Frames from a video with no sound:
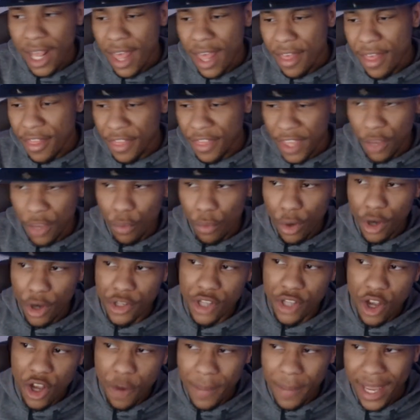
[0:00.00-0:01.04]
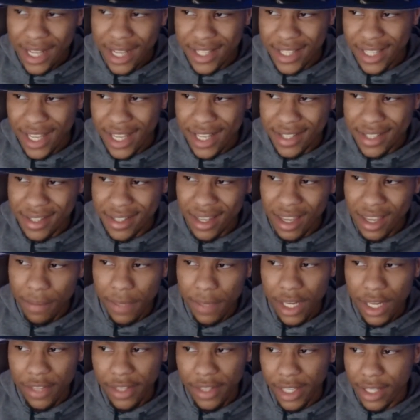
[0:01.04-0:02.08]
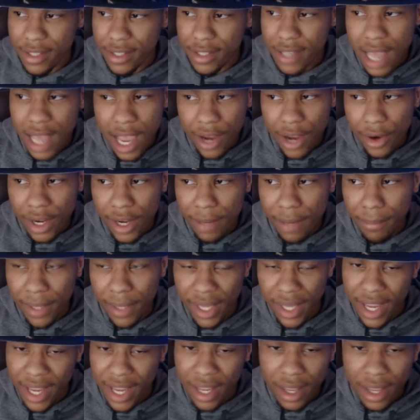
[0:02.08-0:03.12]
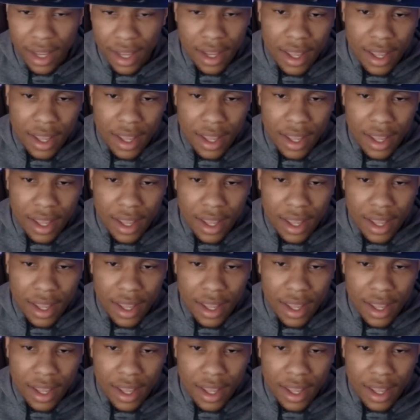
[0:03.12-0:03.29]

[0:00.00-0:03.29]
The worst home A T S team in the entire N B A.